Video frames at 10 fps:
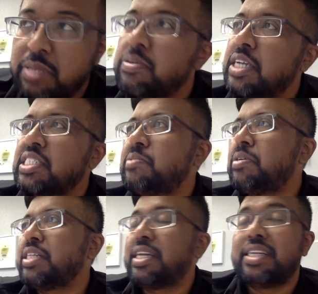are some
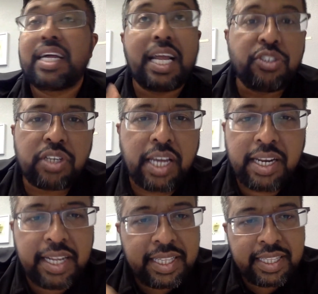customers that are not
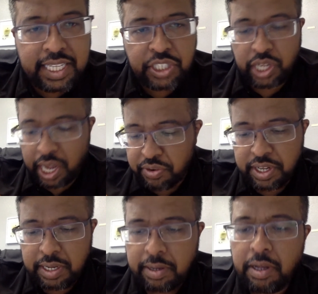educated in this
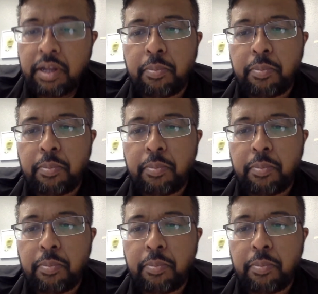area,